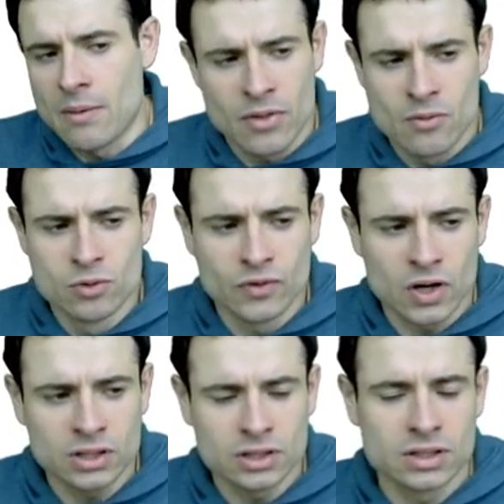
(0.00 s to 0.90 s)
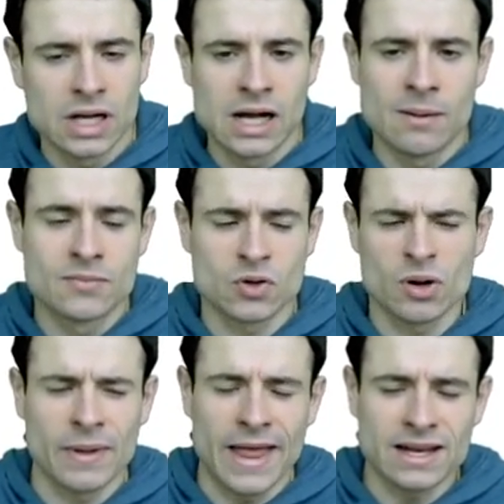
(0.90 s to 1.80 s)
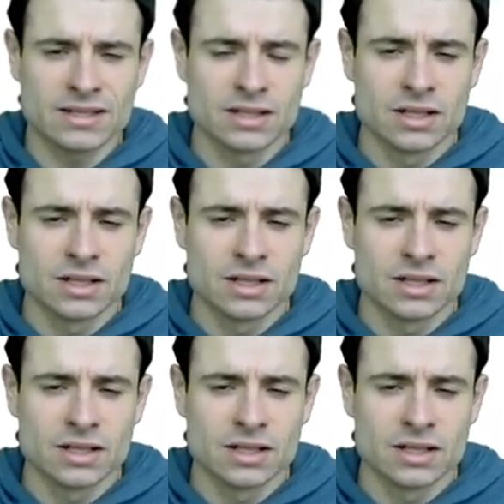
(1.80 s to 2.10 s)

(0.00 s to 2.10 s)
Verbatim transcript: rather move on. Um, sorry about that.